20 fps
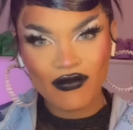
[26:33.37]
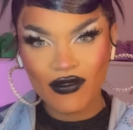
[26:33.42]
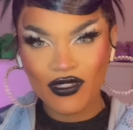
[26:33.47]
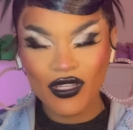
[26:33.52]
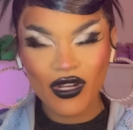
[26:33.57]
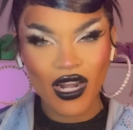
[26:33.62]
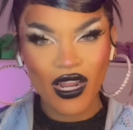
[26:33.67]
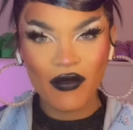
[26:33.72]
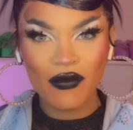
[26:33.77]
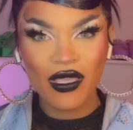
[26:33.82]
You
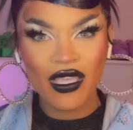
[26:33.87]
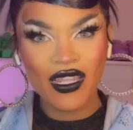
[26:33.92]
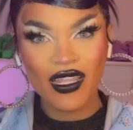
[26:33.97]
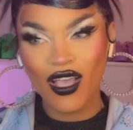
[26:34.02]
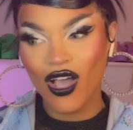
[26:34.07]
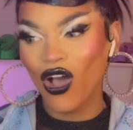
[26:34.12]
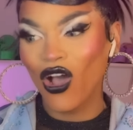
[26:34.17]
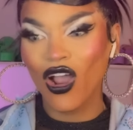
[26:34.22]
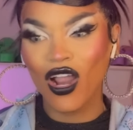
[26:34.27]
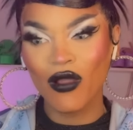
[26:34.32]
know what I mean?
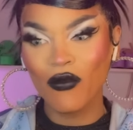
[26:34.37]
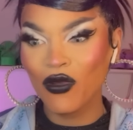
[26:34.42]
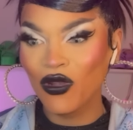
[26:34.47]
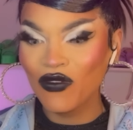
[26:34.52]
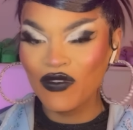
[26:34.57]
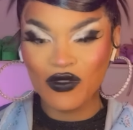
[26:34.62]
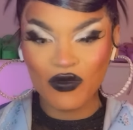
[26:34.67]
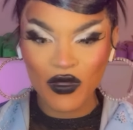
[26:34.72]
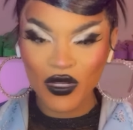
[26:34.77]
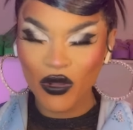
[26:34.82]
In horror
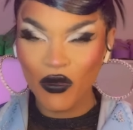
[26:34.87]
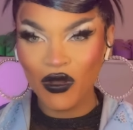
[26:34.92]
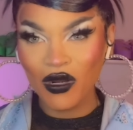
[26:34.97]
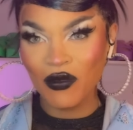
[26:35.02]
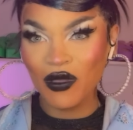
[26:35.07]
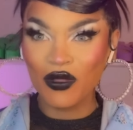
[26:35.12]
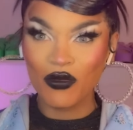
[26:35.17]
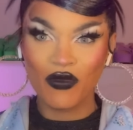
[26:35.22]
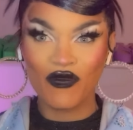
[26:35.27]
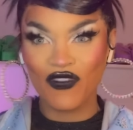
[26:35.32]
movies, we don't want
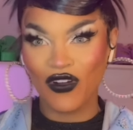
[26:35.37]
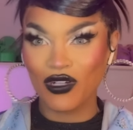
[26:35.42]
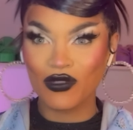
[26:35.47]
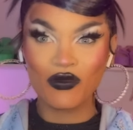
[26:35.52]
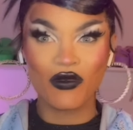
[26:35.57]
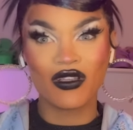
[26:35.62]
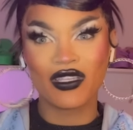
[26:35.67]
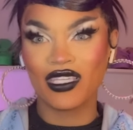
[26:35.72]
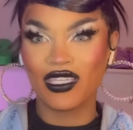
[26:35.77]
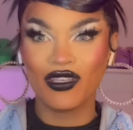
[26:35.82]
to be the first
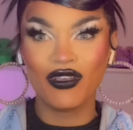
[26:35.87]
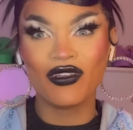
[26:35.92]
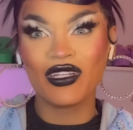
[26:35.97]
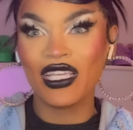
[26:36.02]
one killed